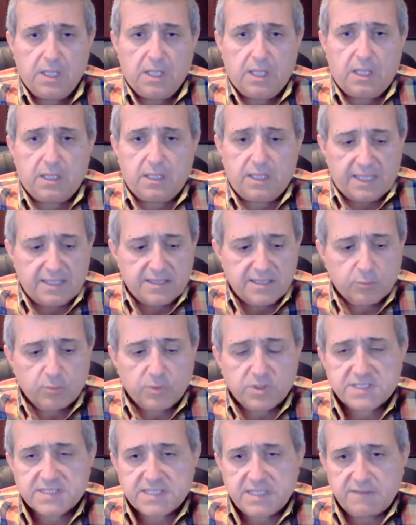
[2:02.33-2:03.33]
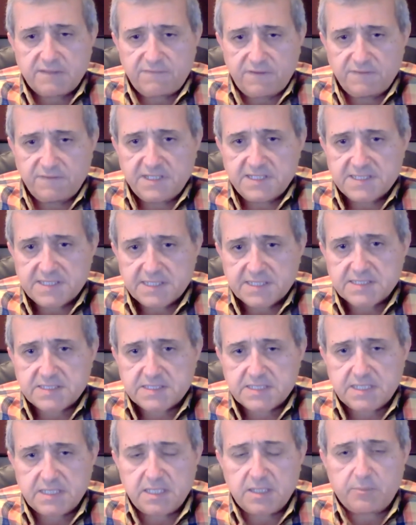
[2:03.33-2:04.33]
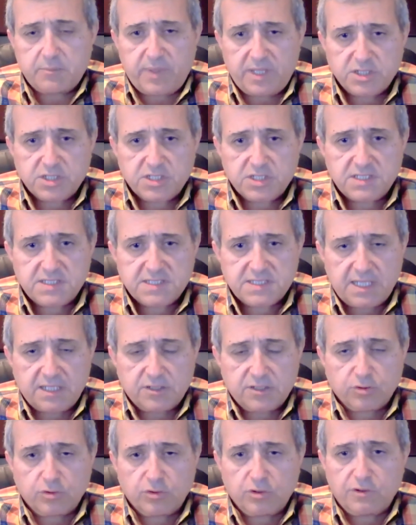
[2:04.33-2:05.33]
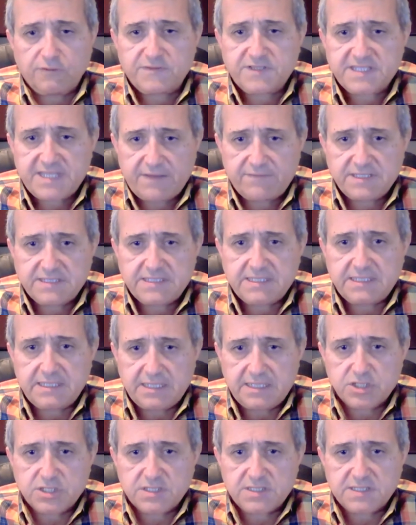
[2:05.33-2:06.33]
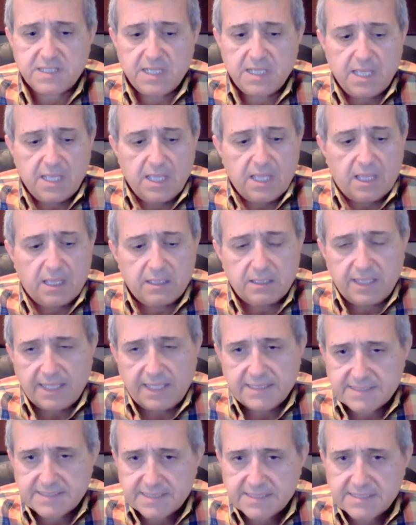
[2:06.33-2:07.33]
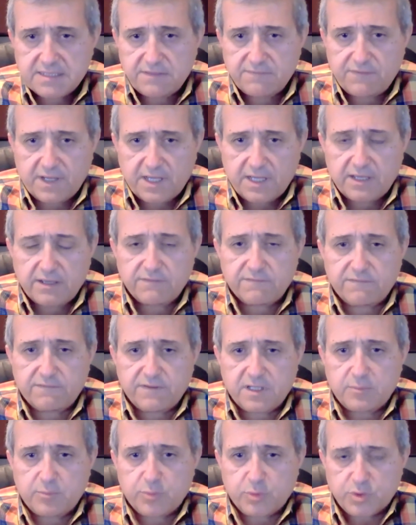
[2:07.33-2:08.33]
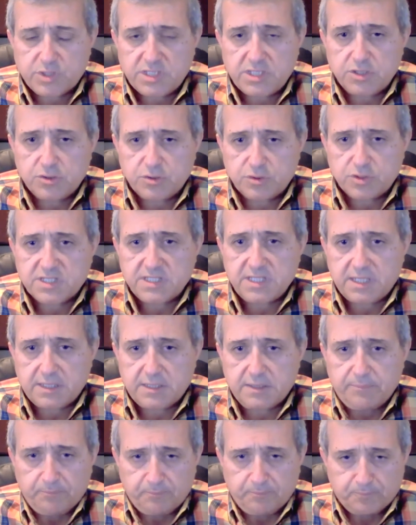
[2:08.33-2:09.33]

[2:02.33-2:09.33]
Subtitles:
And there was 56 patients, a total of 70 lesions, and 65 procedures done.